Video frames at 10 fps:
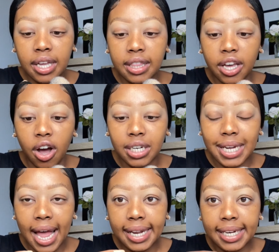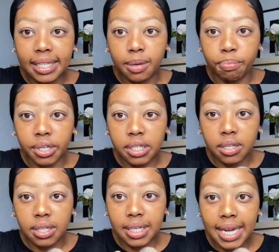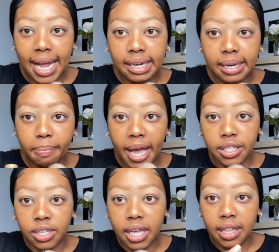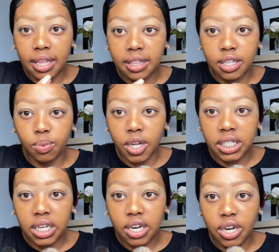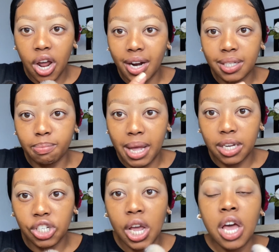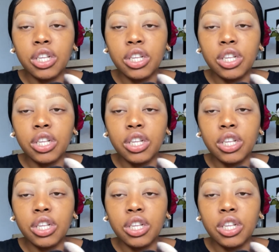the bristles are tightly packed together. These ones are not as much.